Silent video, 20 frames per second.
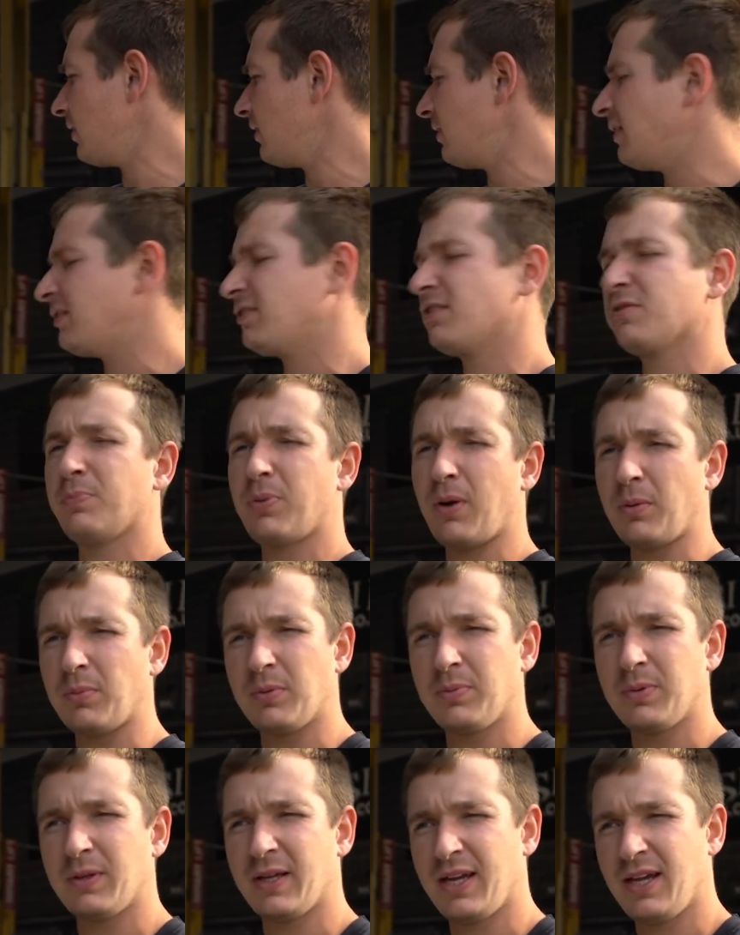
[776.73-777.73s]
is
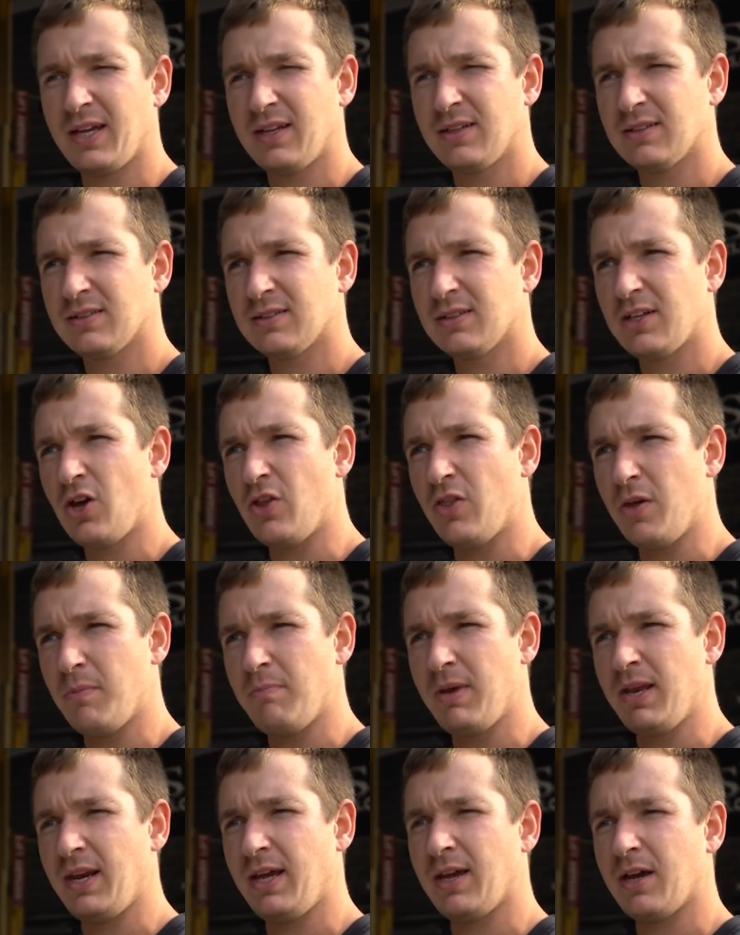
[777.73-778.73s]
probably at the
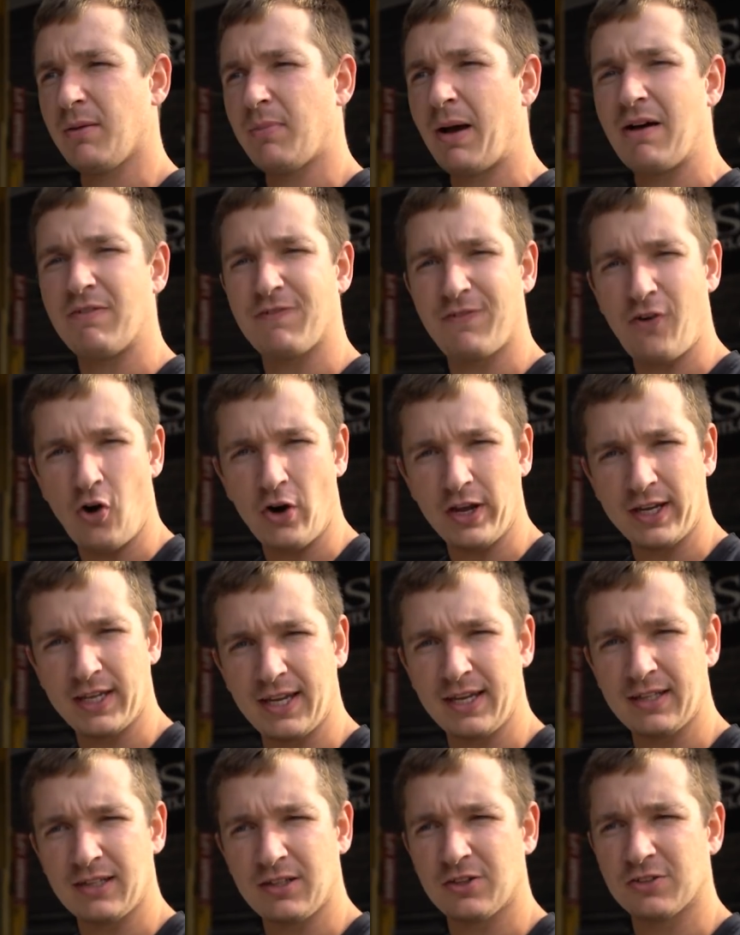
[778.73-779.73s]
minute about 40
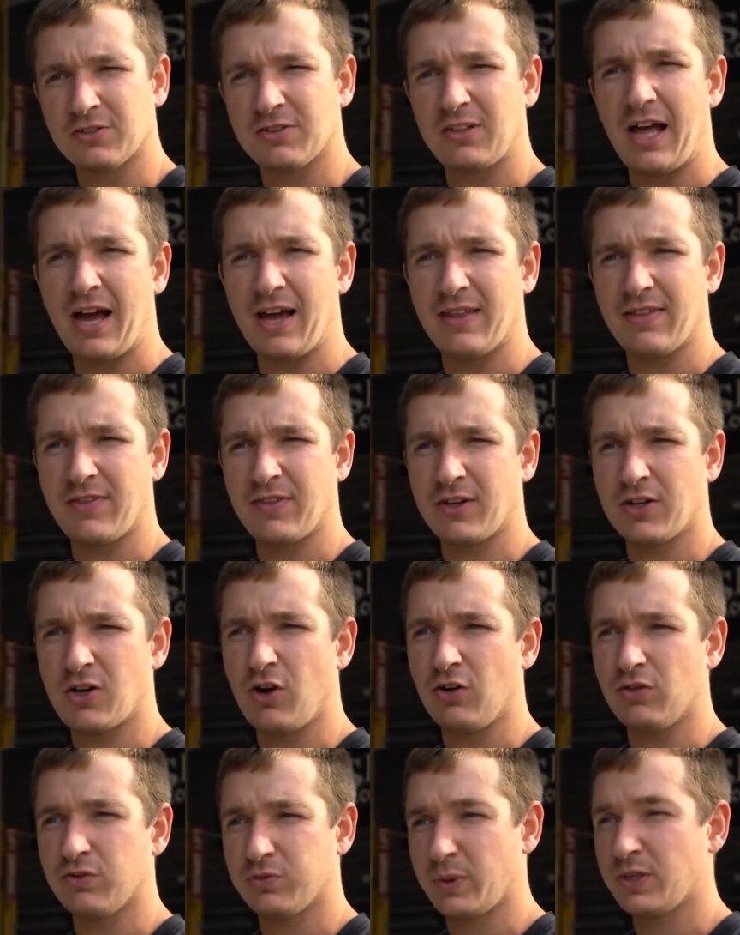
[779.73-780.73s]
kilos lighter than the
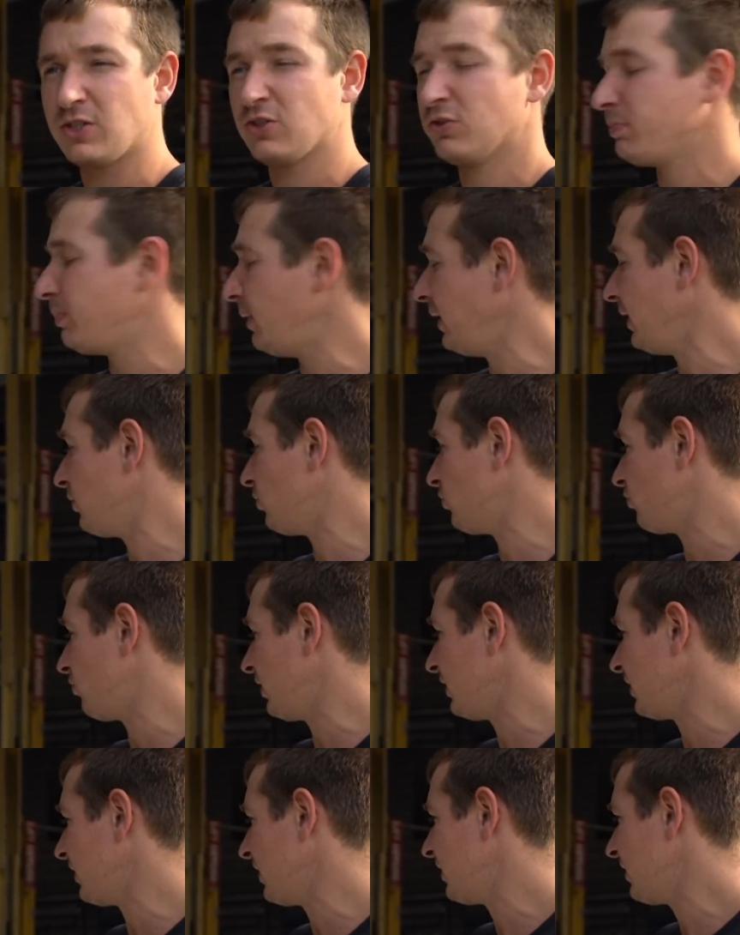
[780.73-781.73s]
Golf, which is pretty good
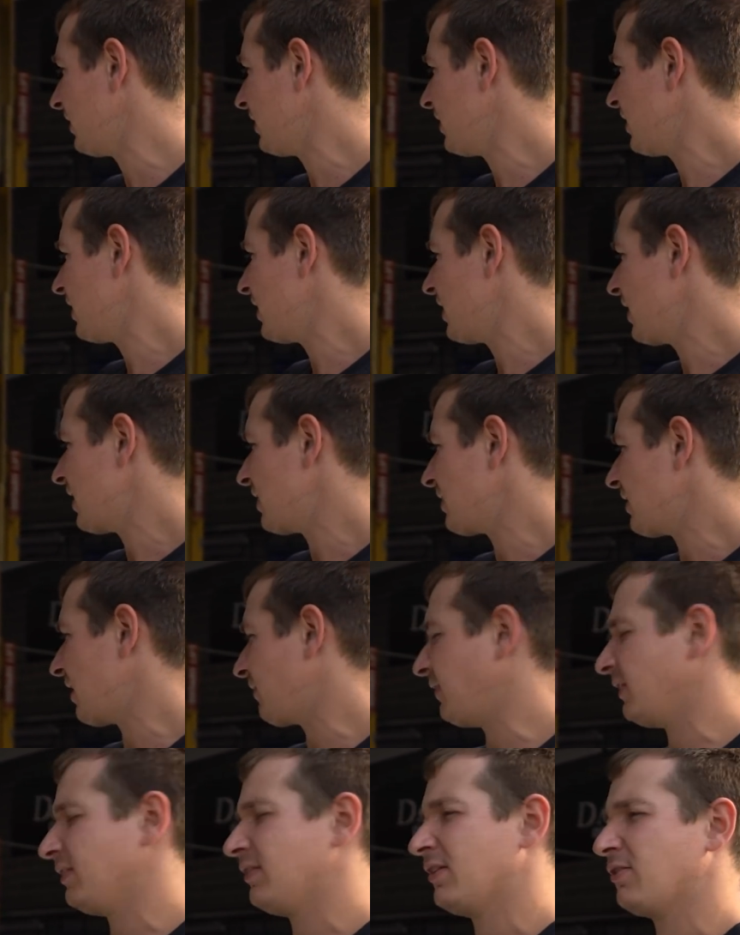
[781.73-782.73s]
really. I
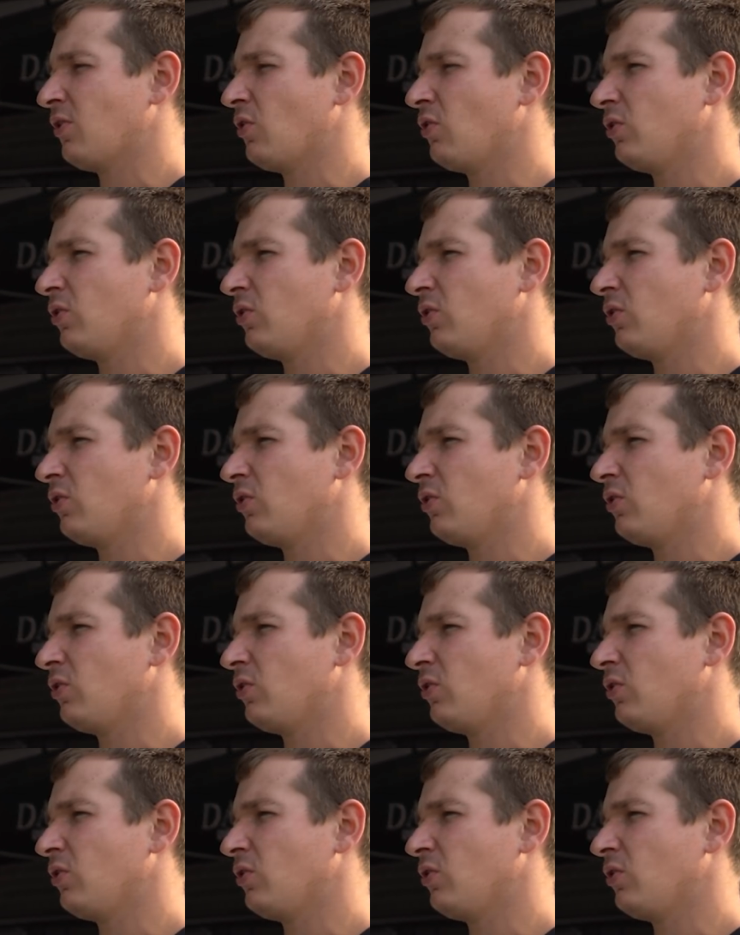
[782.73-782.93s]
think there's